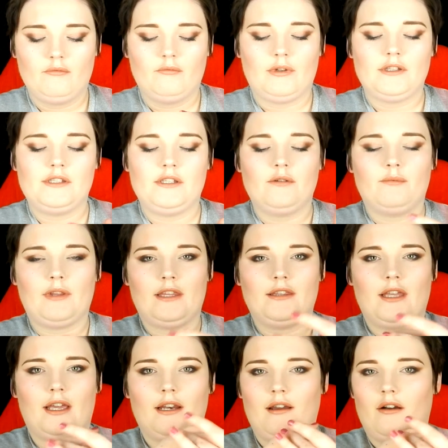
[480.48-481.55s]
once you blend
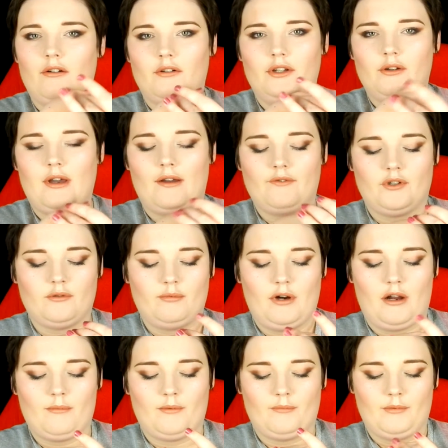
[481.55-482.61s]
that out, you have no
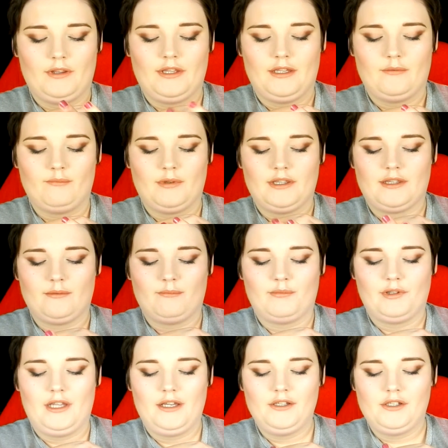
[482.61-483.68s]
problem with it. But the
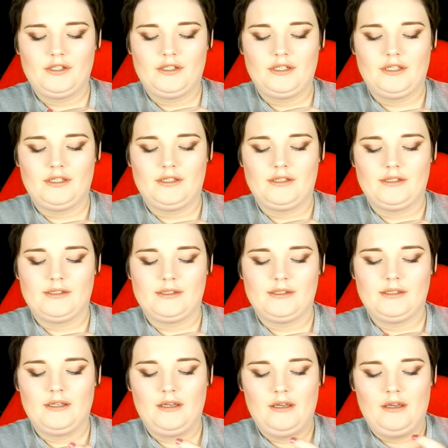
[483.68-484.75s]
blush
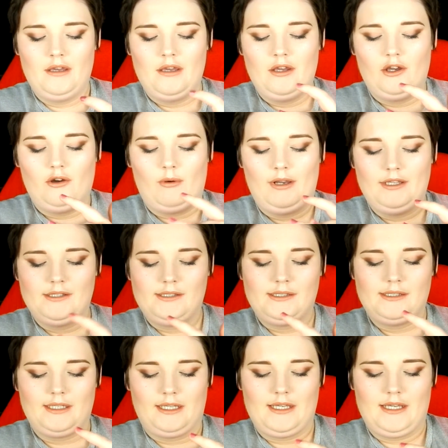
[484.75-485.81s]
is quite
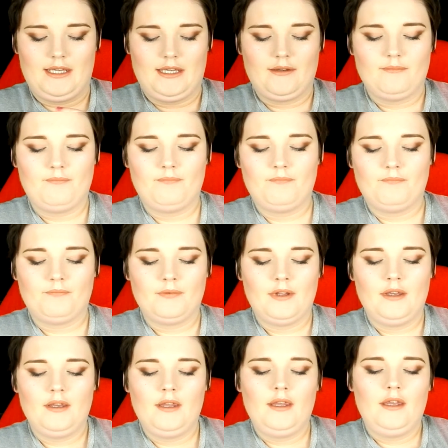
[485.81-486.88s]
sticky.
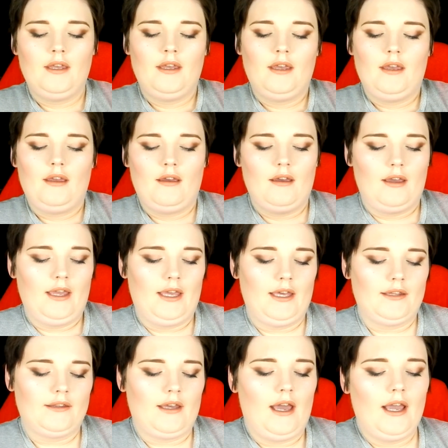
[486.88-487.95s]

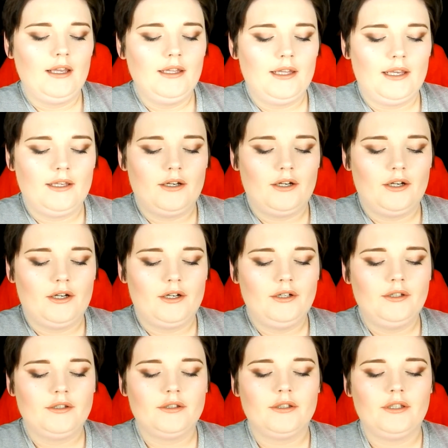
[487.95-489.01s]
And the highlighter,
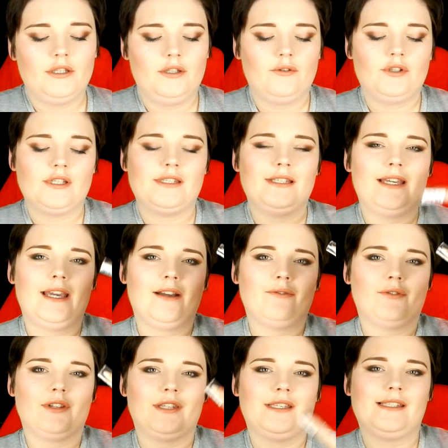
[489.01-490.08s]
you just can't
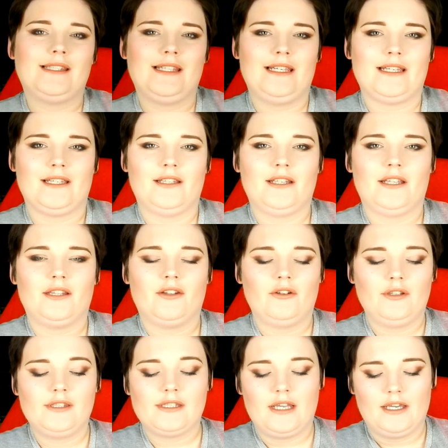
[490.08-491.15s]
really see it. It
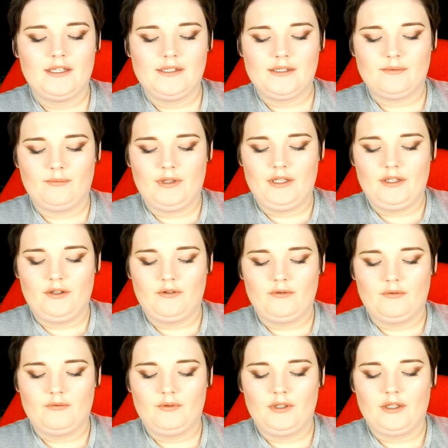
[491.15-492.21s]
looks nice when
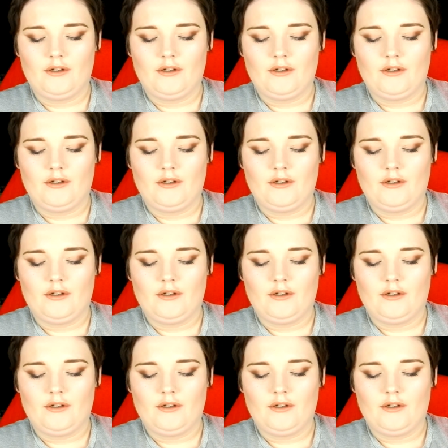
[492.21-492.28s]
you